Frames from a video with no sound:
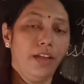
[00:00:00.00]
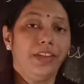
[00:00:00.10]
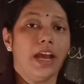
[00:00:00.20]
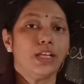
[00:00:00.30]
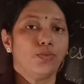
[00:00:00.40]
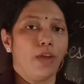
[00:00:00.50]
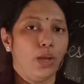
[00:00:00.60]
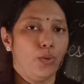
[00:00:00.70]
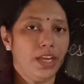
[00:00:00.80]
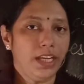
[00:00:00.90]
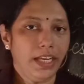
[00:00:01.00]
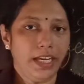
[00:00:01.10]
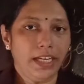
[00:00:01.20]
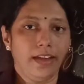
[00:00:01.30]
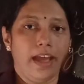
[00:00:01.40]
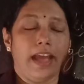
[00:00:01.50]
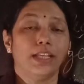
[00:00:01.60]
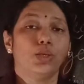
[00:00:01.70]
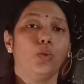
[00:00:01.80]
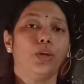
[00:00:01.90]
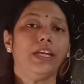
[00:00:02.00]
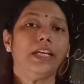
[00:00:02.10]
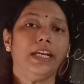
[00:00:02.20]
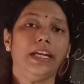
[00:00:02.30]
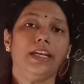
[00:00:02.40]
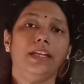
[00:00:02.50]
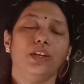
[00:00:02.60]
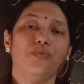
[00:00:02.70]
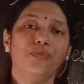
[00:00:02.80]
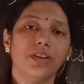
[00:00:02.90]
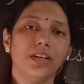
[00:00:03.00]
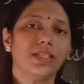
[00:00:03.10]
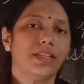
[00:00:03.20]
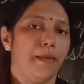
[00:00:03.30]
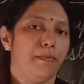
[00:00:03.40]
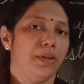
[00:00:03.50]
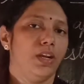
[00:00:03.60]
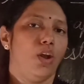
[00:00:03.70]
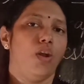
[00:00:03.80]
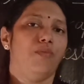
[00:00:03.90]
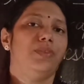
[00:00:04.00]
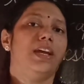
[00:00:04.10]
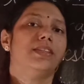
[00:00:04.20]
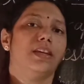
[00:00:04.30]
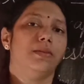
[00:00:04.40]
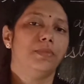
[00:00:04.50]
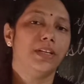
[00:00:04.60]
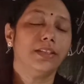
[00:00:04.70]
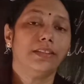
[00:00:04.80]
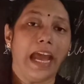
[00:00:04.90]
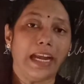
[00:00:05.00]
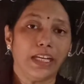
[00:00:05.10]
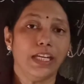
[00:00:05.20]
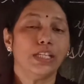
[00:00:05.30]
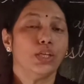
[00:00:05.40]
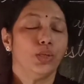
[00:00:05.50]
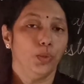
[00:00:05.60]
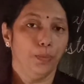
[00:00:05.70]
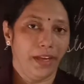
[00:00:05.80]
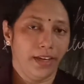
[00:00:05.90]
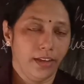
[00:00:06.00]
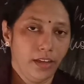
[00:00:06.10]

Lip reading: they are swallowing it and storing it in the first chamber of their stomach, that is rumen.